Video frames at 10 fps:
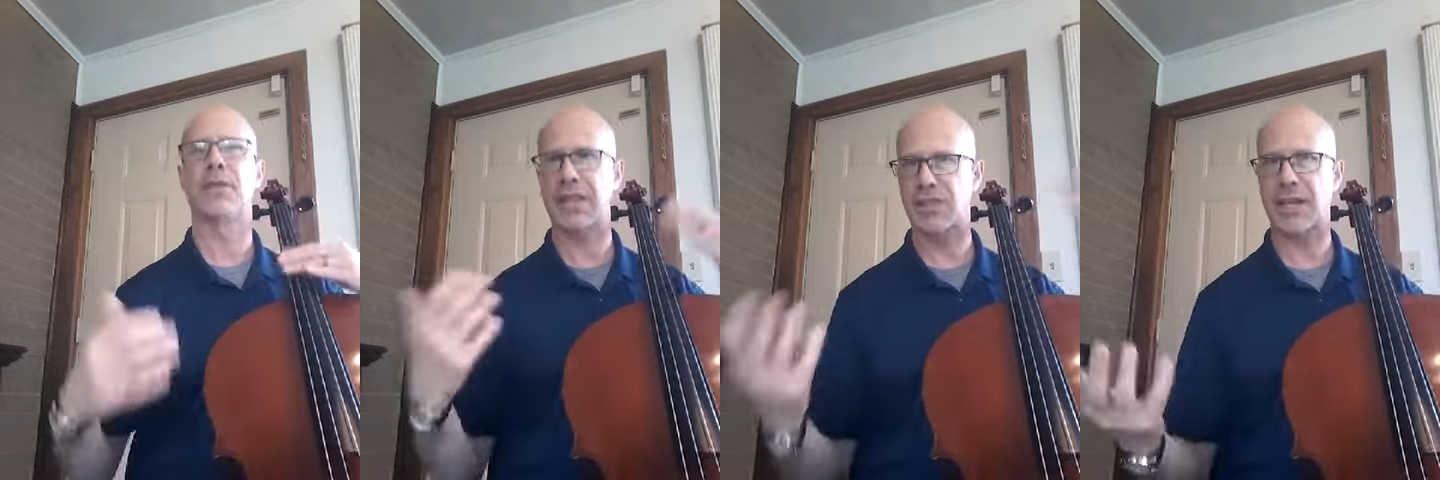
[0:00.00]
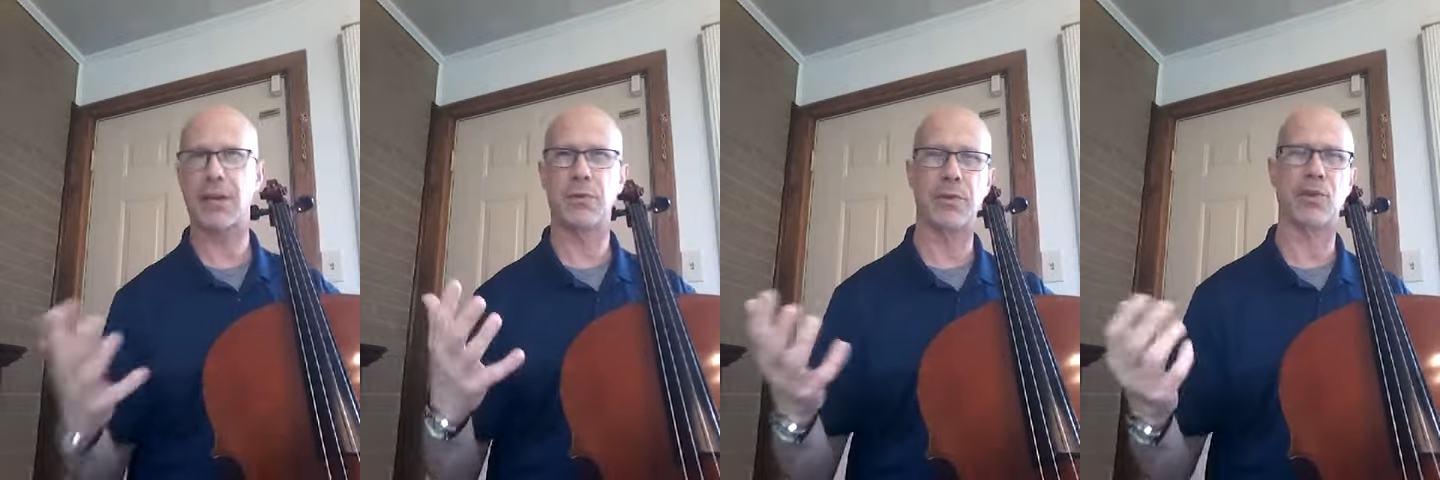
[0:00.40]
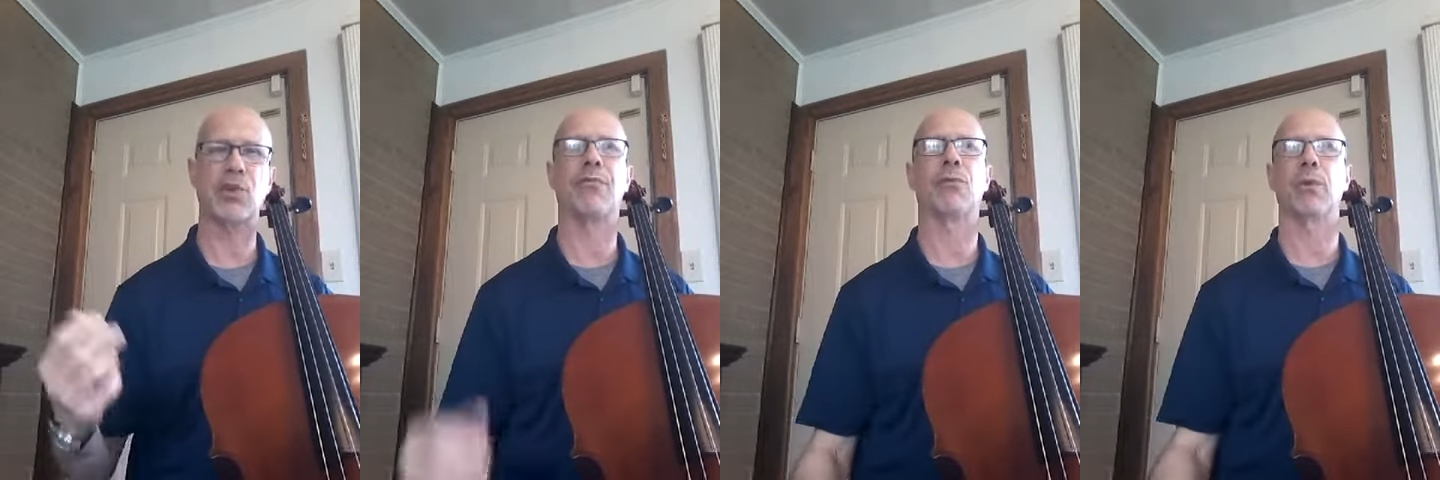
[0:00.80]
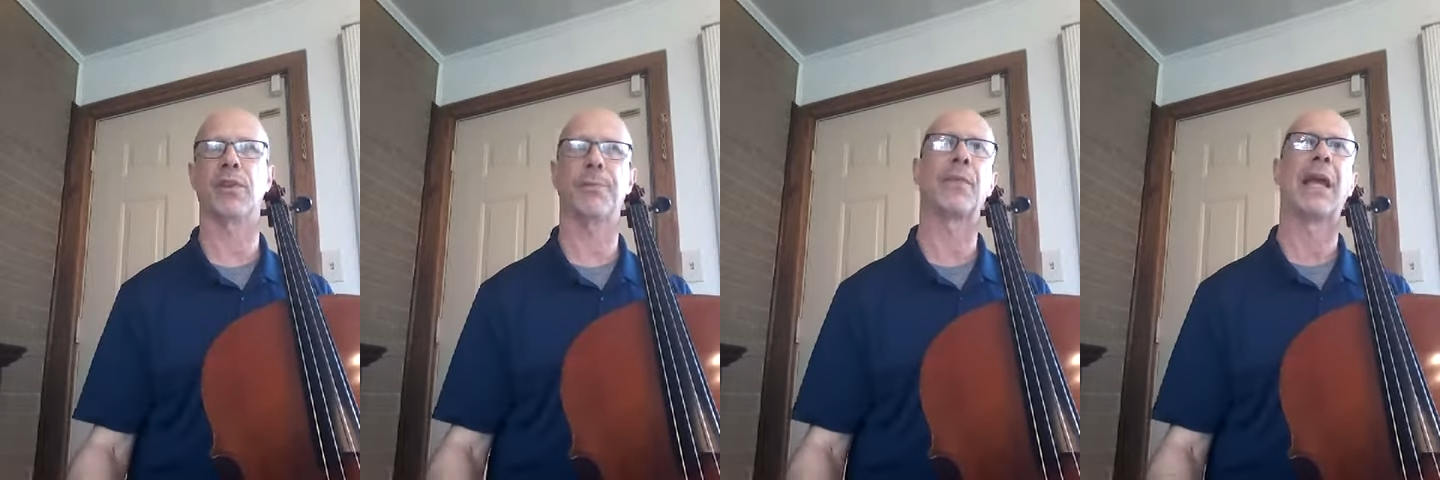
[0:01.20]
That's kind of doing the shuffle
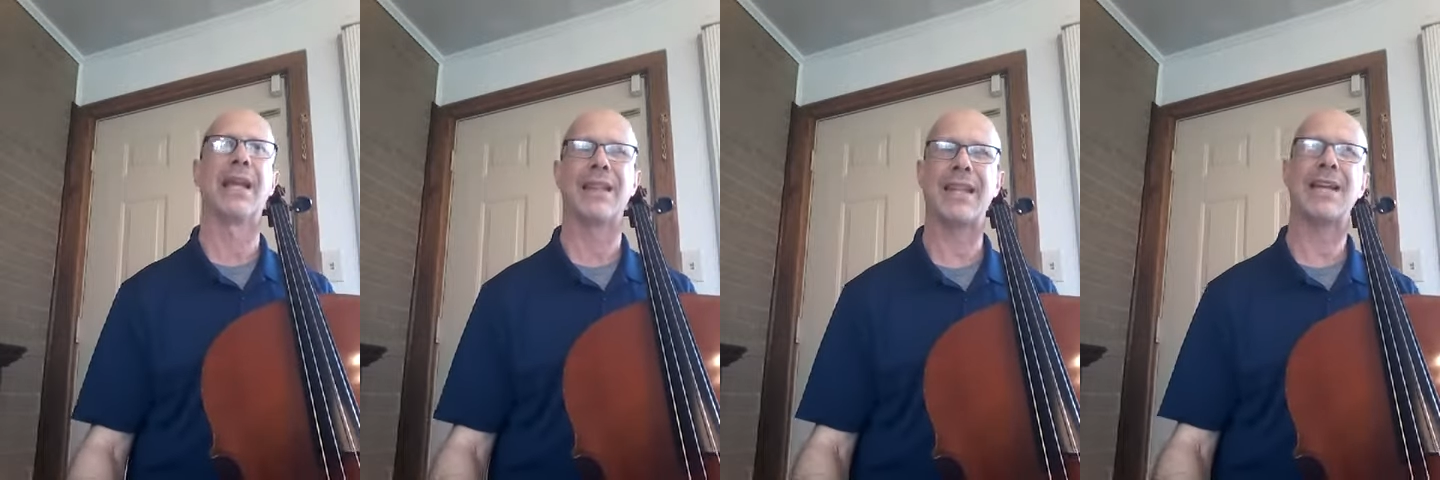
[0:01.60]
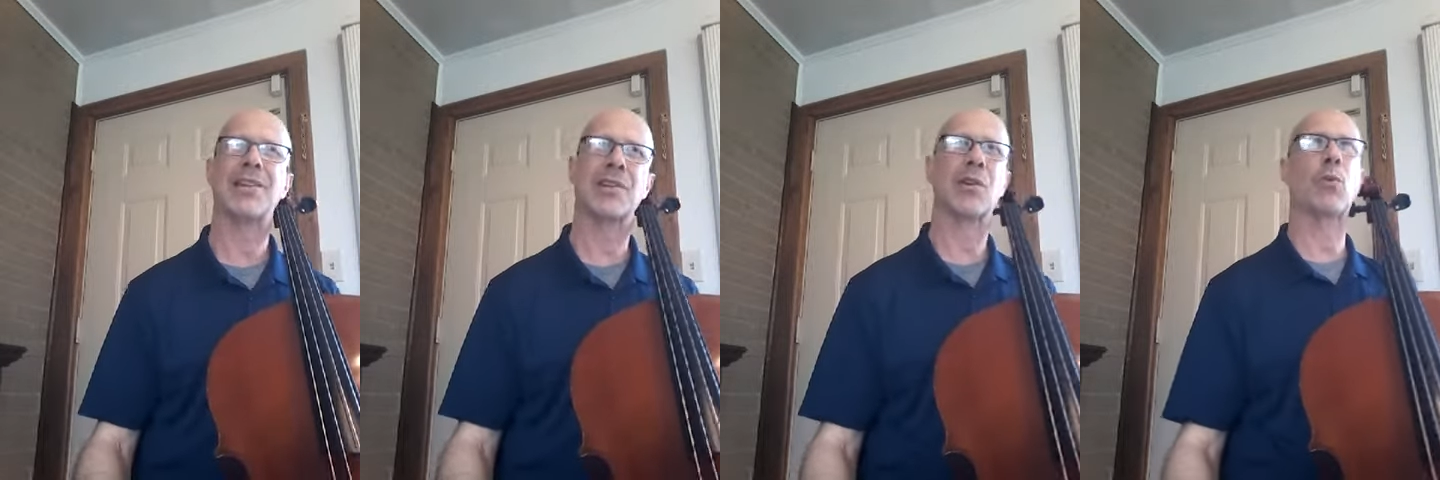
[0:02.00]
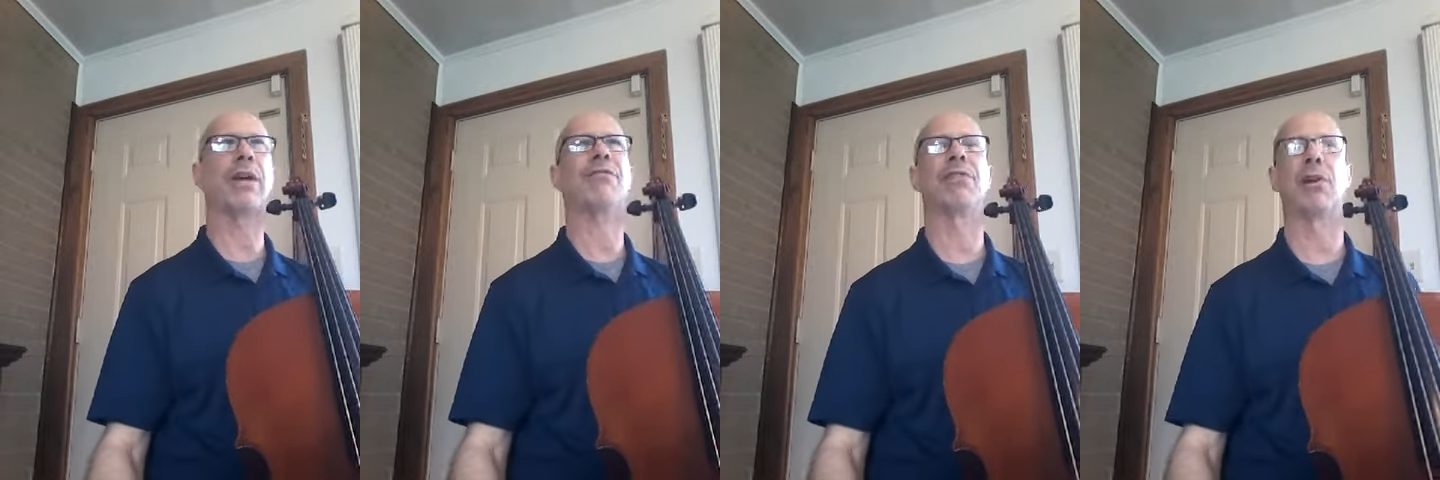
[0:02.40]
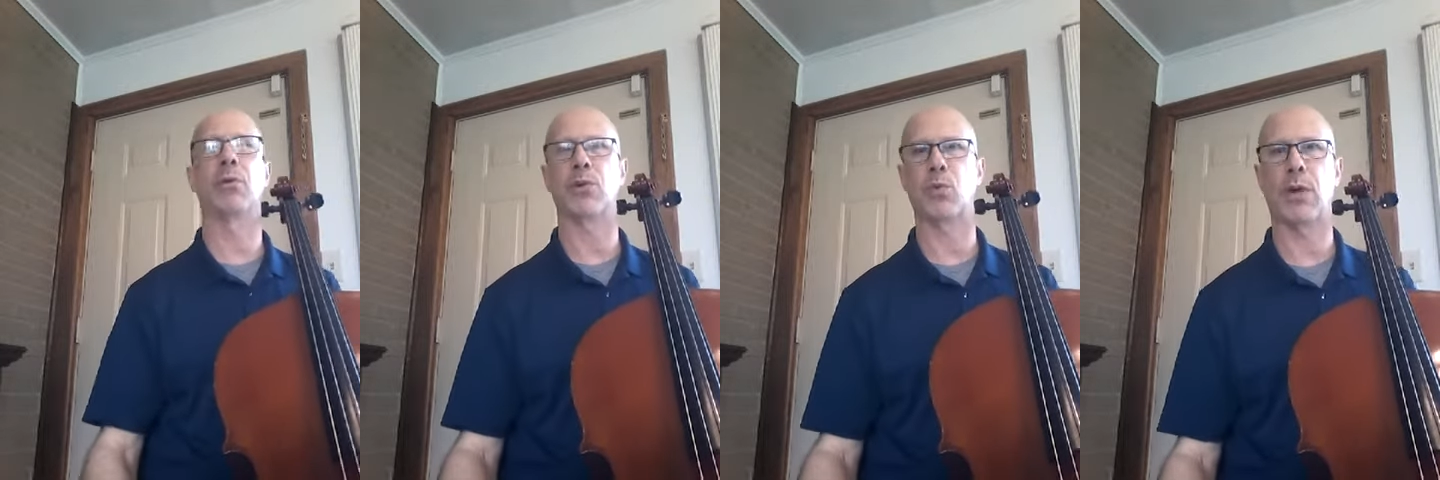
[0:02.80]
rhythm. That doesn't quite
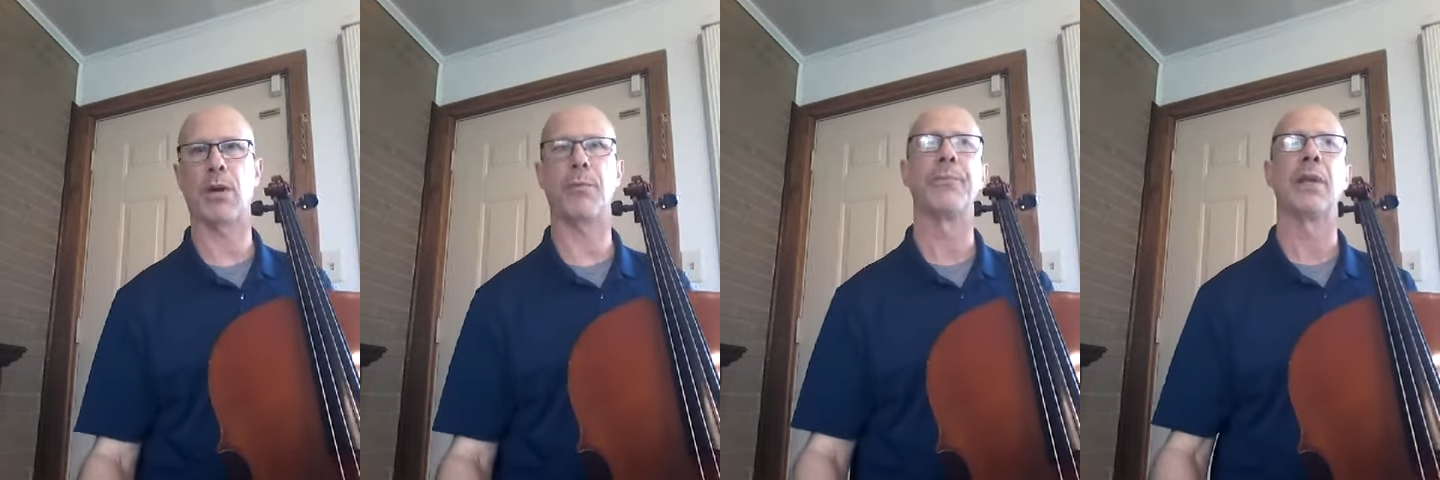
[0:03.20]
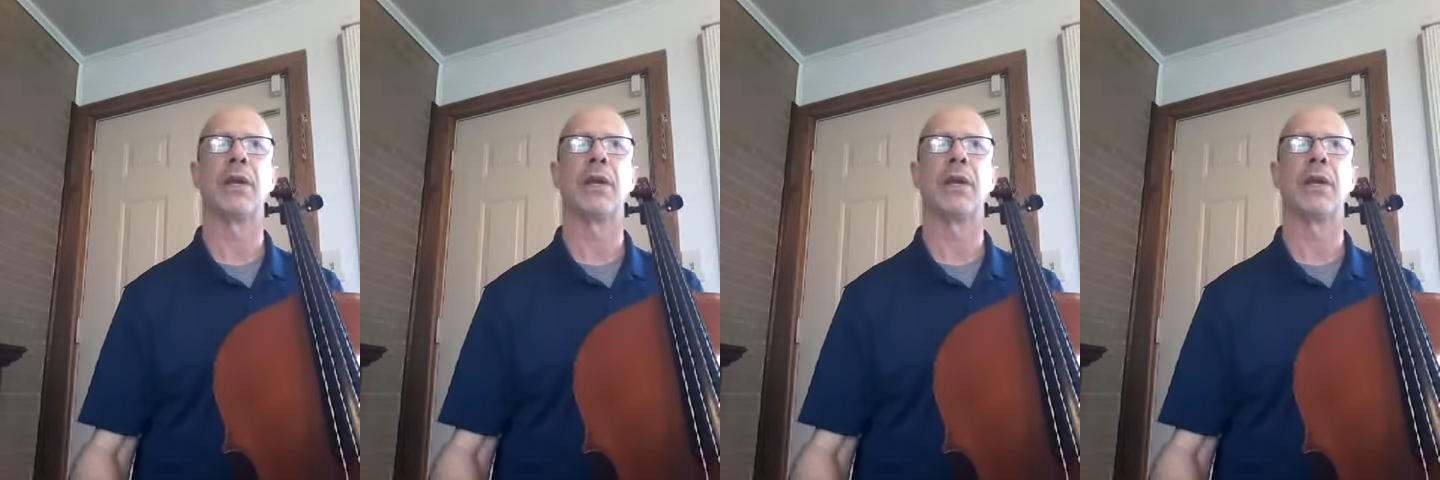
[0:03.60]
flow as well.